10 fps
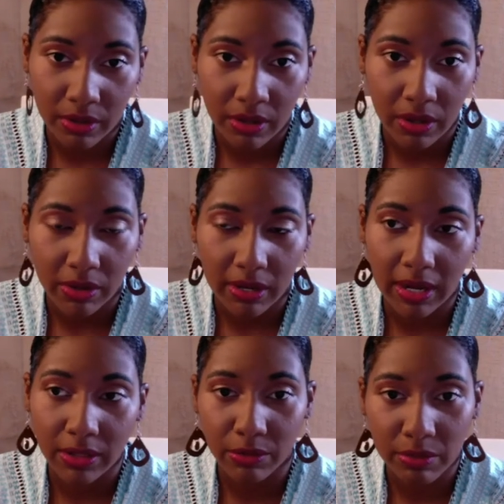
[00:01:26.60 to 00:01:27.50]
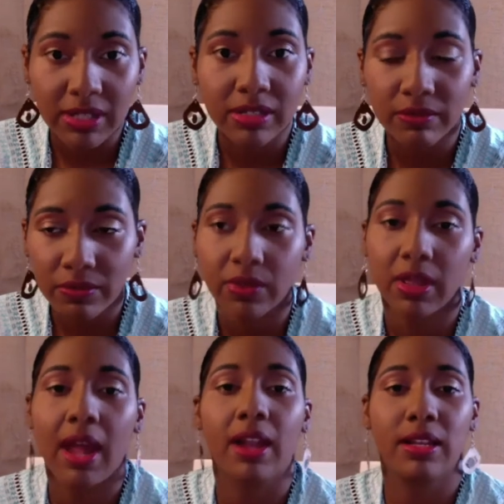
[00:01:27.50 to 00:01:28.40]
Okay, the reason for
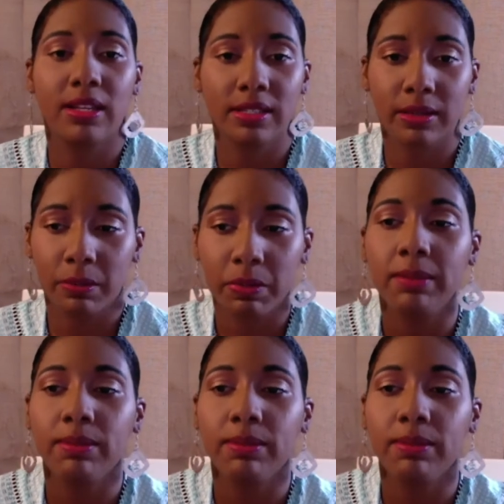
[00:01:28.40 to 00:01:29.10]
that is that the people